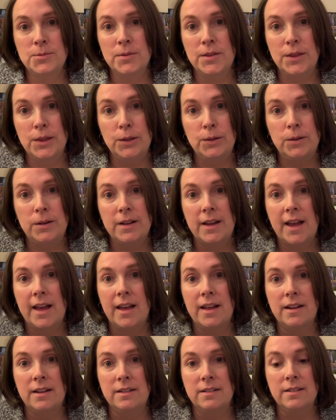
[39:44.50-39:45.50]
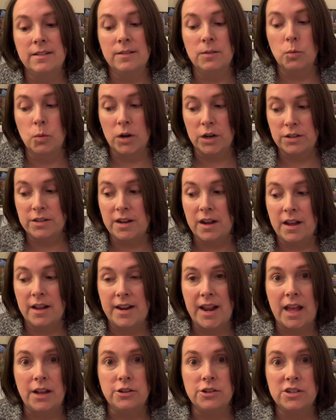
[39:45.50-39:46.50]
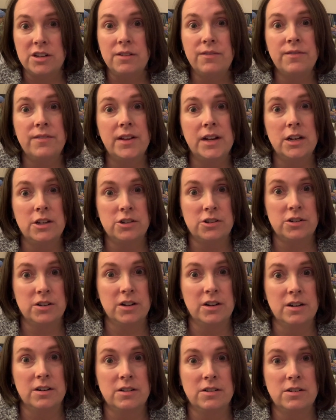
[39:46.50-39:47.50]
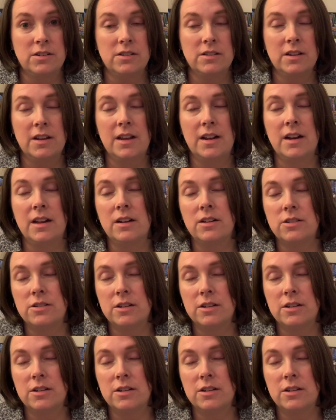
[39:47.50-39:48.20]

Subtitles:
with Luda had worked on, and she finished hers, and it